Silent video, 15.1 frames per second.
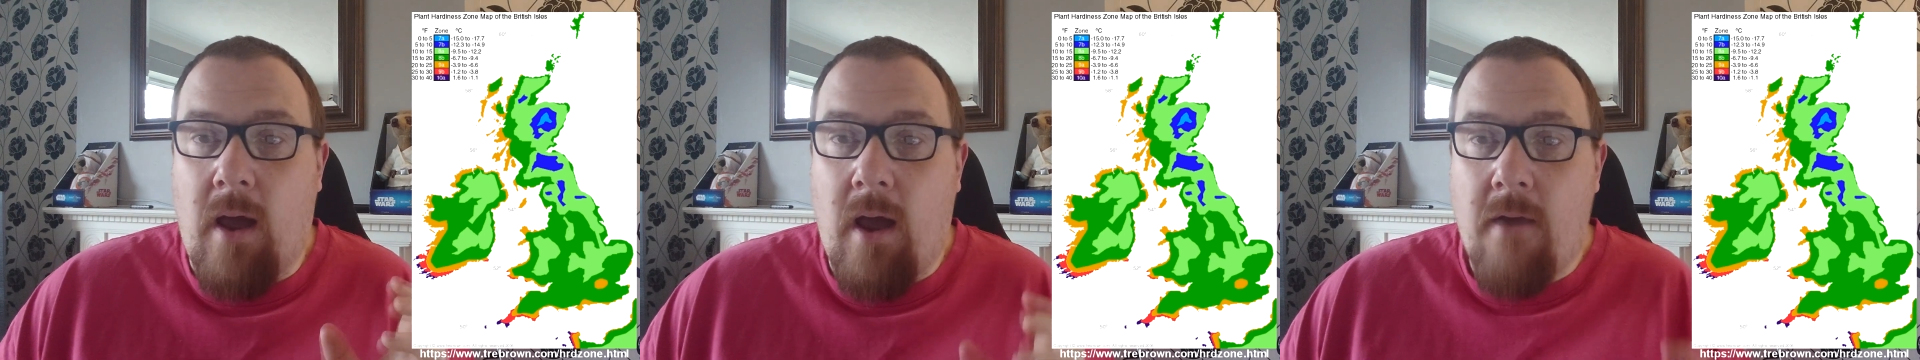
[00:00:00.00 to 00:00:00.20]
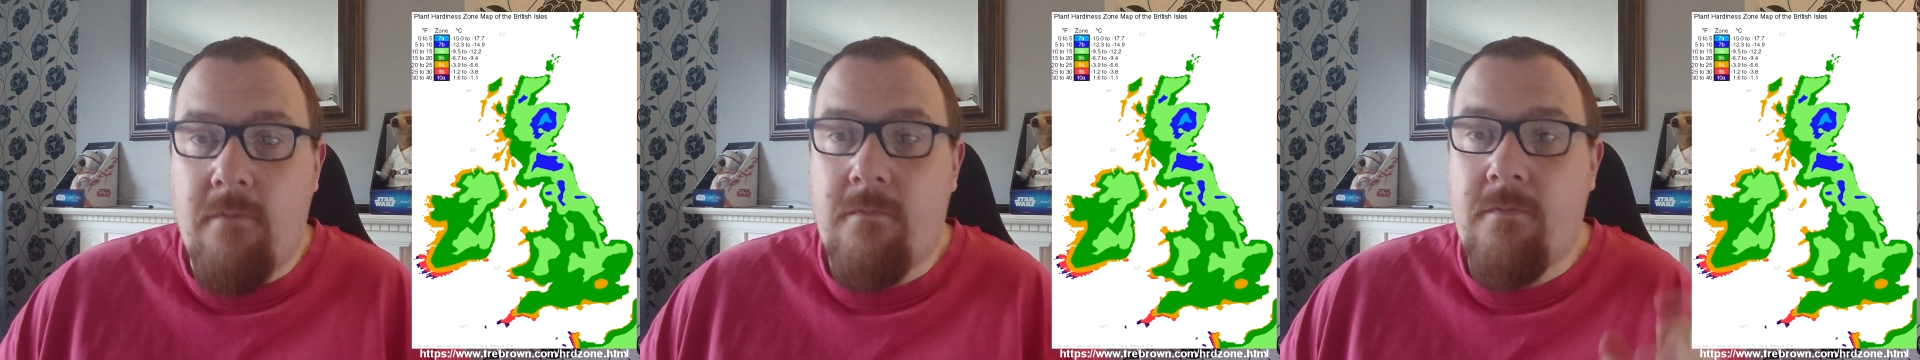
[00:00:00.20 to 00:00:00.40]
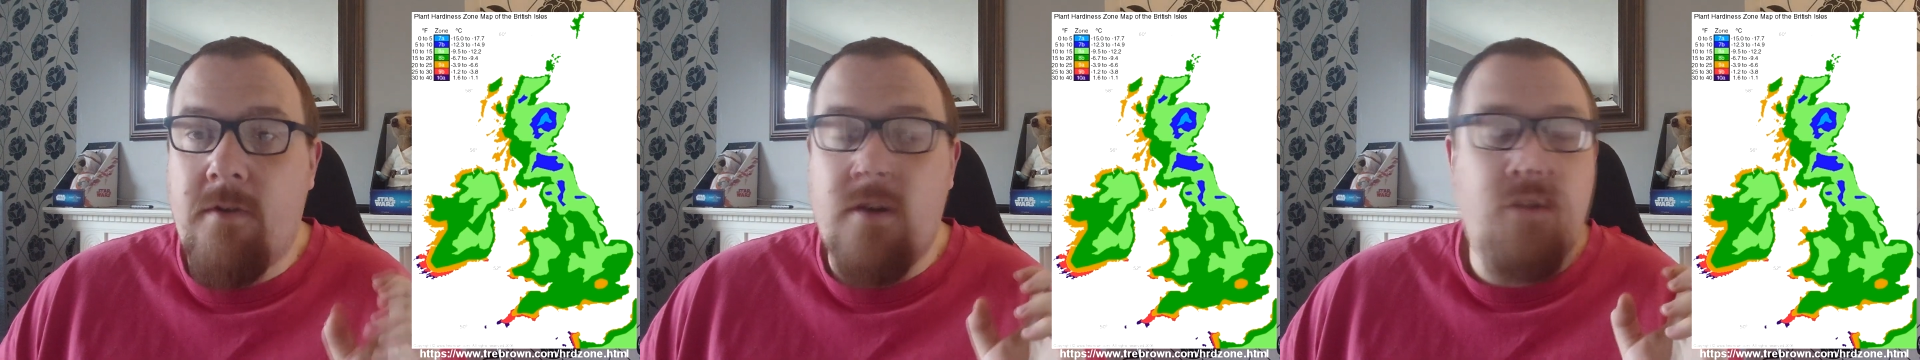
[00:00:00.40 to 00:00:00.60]

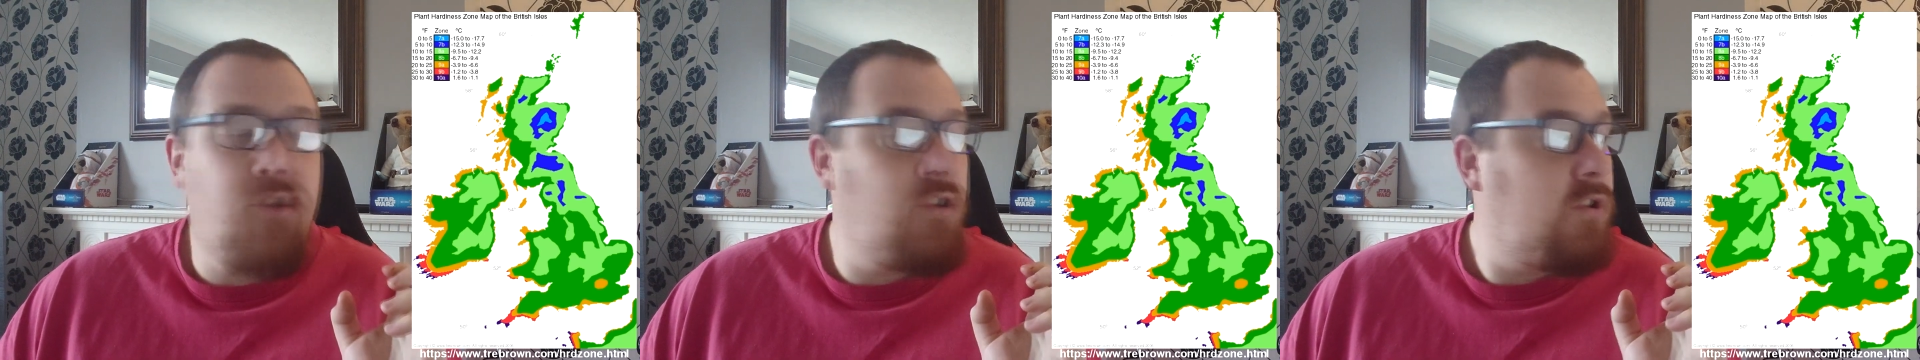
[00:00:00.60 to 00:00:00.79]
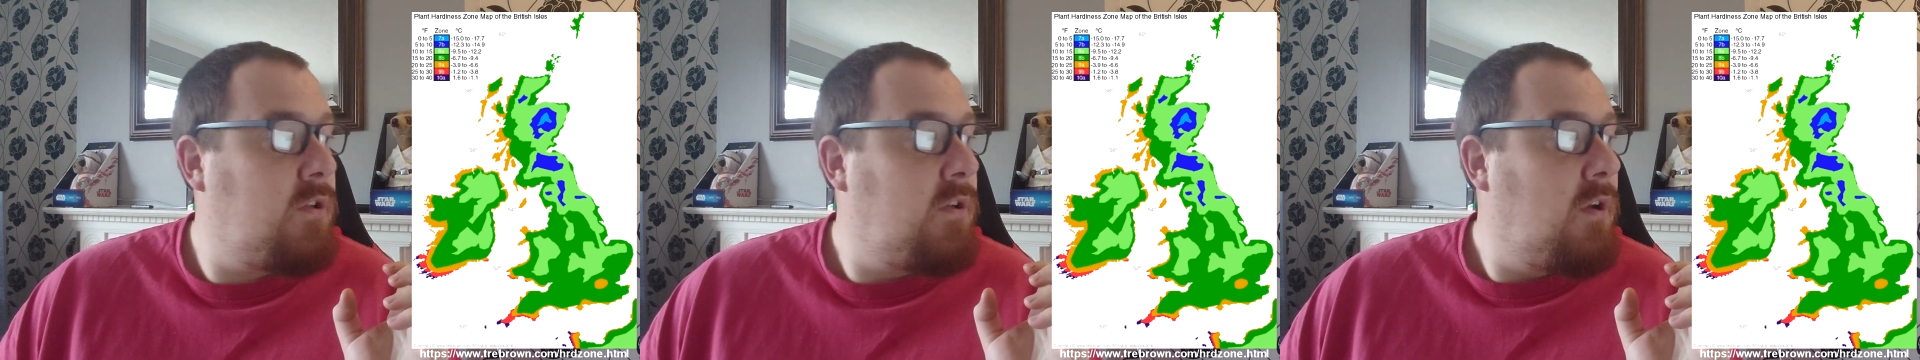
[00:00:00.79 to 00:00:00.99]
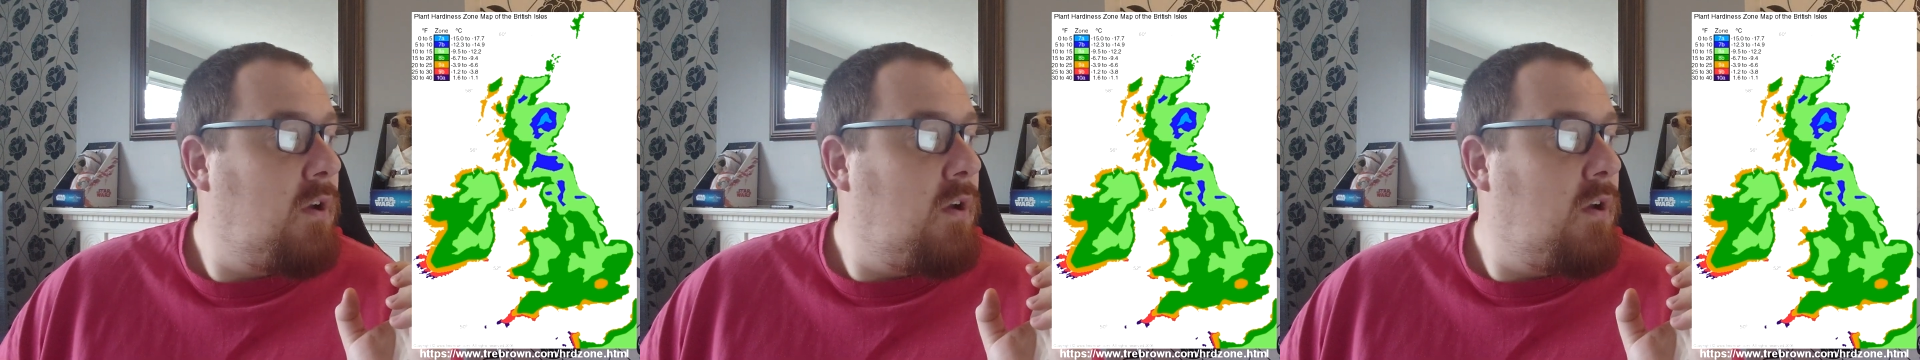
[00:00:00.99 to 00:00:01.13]
average